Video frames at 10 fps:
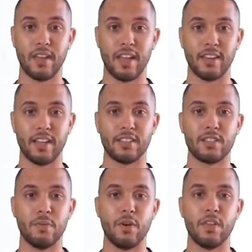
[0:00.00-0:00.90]
And then
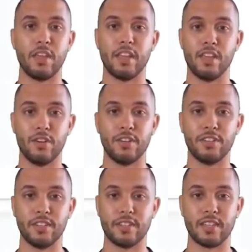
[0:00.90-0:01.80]
similarly, you can
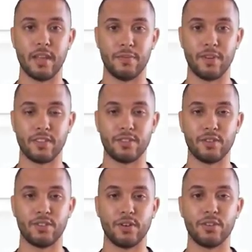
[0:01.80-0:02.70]
do the same for the
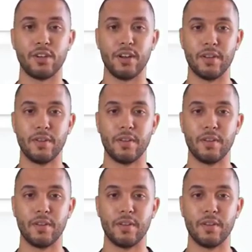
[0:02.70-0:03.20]
search filter.